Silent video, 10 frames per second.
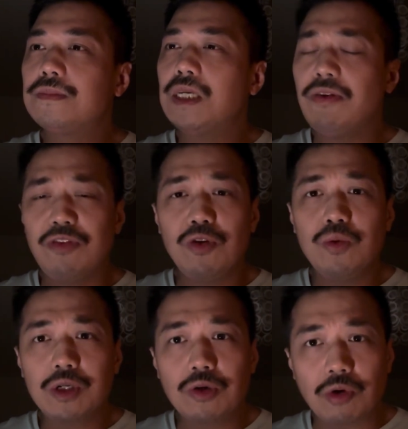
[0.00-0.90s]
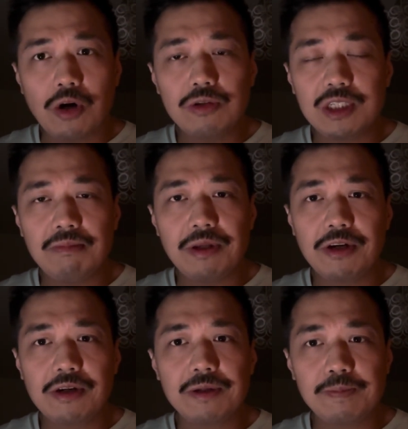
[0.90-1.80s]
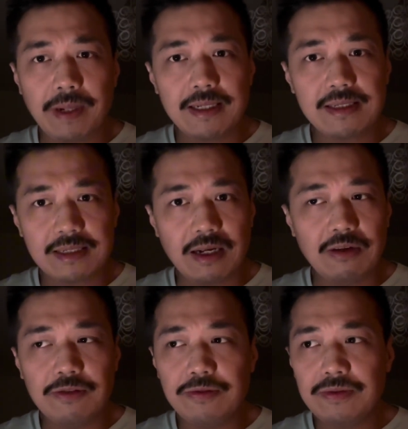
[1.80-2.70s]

If you would grow to be your best self,